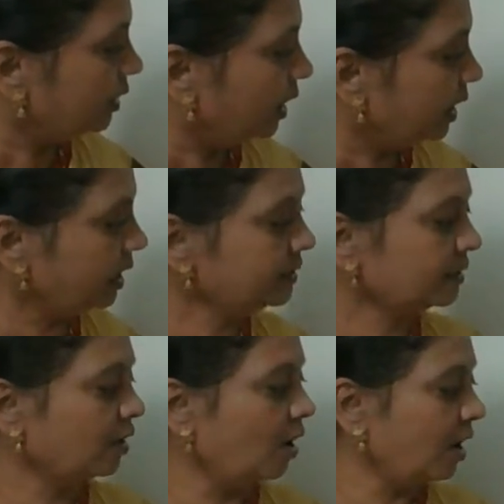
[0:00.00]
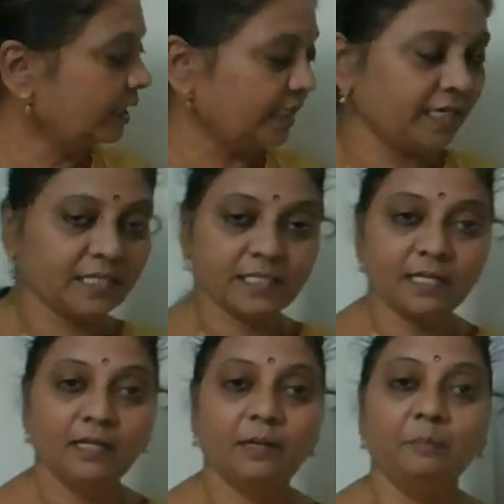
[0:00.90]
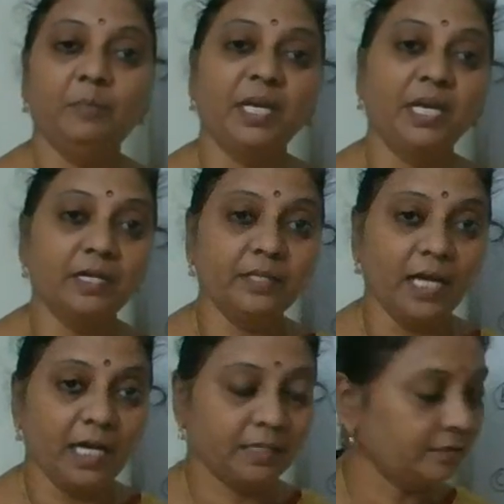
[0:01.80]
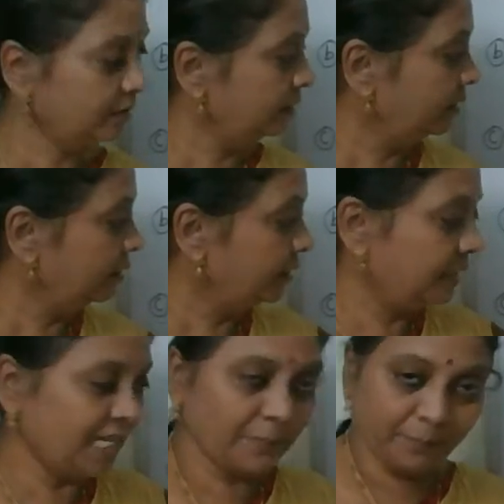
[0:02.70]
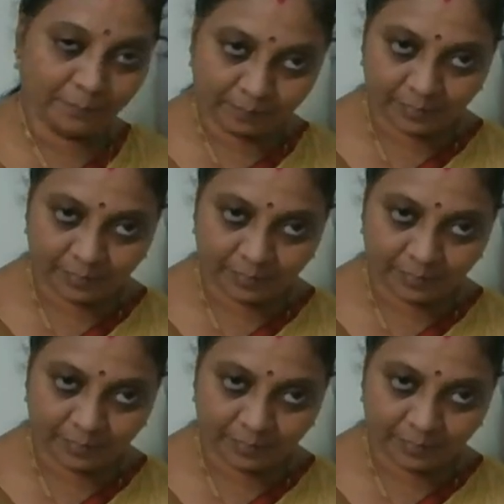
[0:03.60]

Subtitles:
His car is bigger than them.